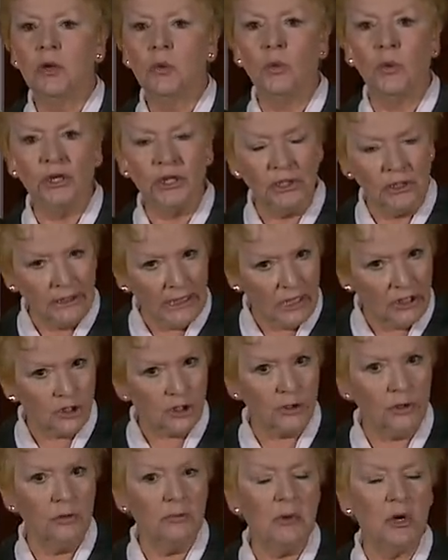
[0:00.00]
when you
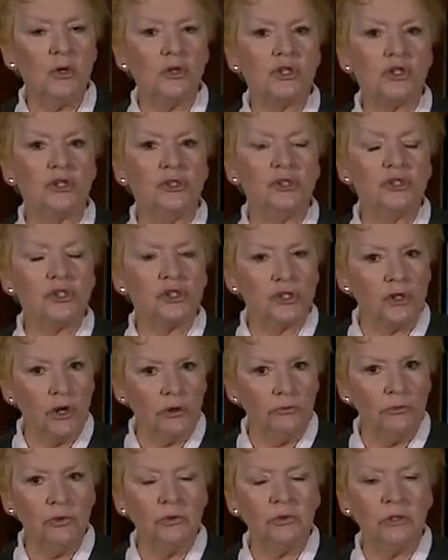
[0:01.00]
let your emotions
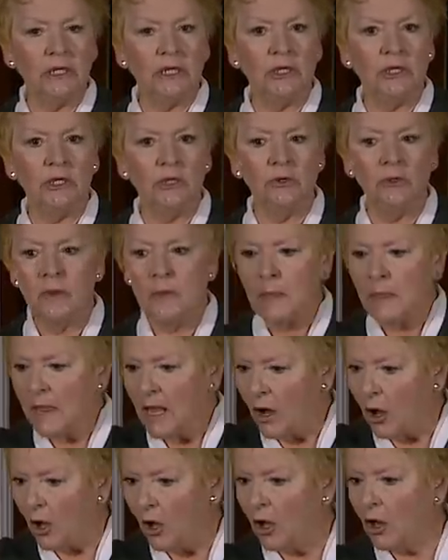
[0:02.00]
start ruling you,
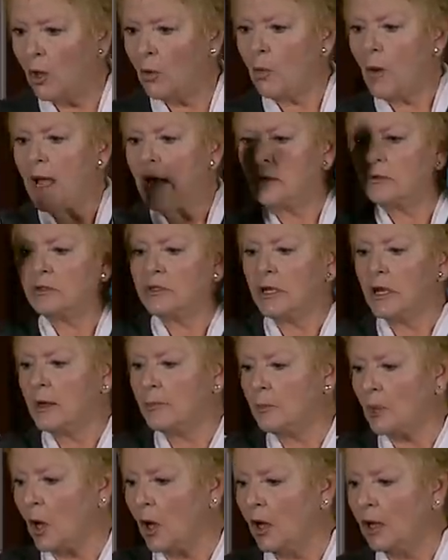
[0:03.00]
all wound
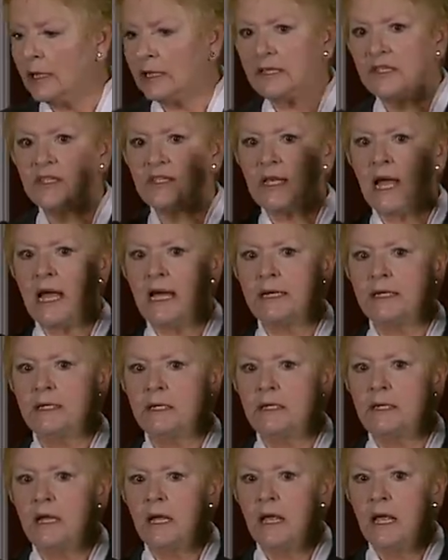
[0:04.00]
up, all
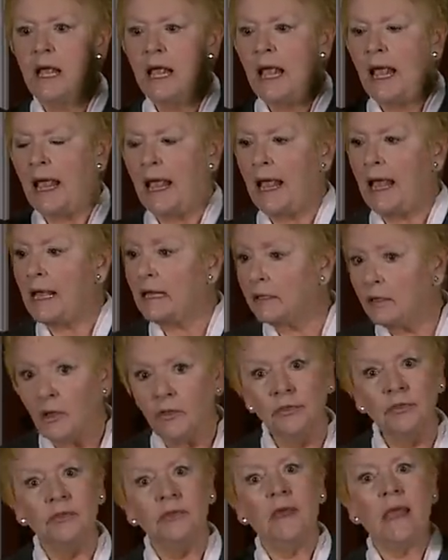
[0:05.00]
excited, and
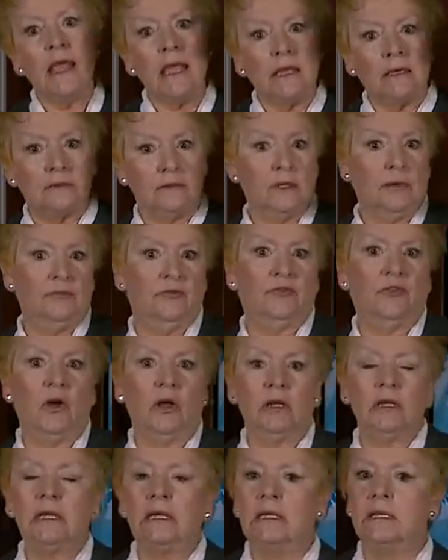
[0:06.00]
they end up
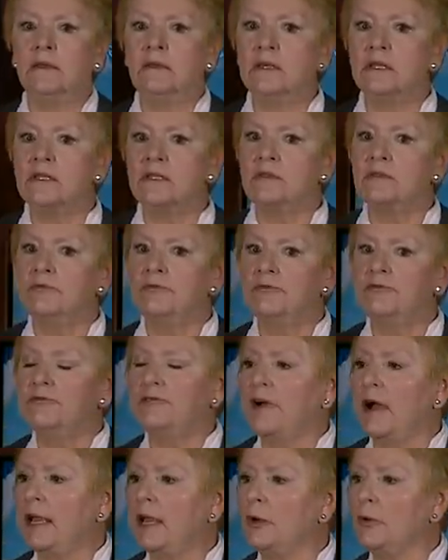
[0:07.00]
falling in this
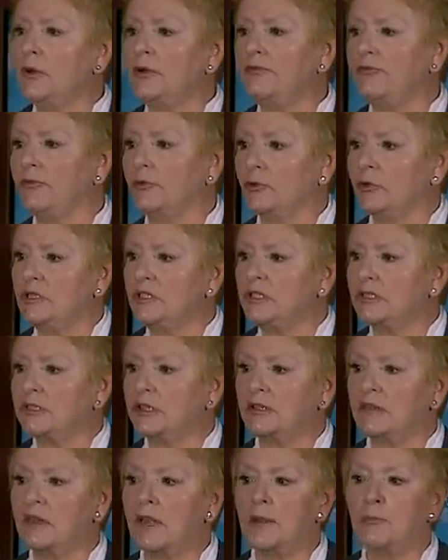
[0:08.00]
fiery furnace
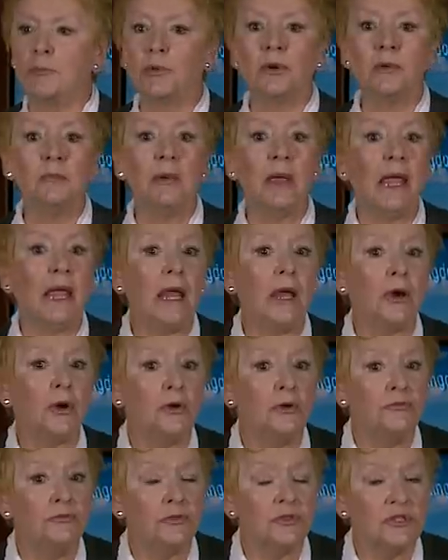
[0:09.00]
that they
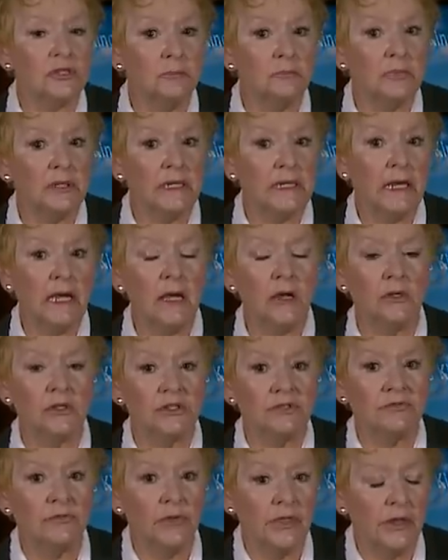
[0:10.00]
prepared for somebody
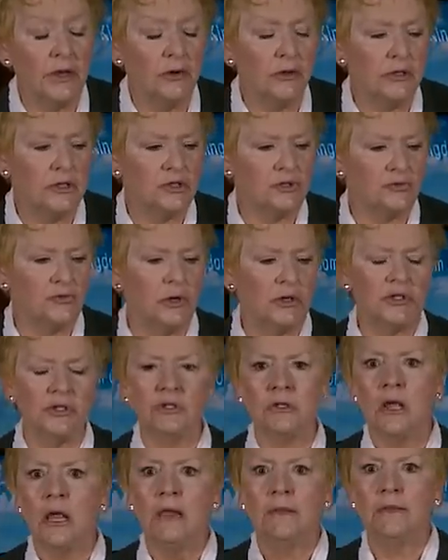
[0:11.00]
else, for their
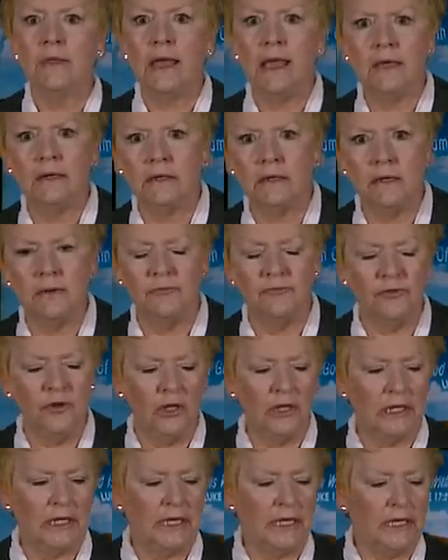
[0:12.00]
destruction. They ended up
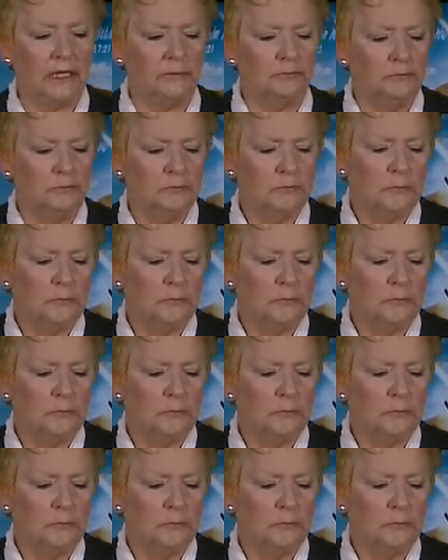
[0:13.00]
falling in.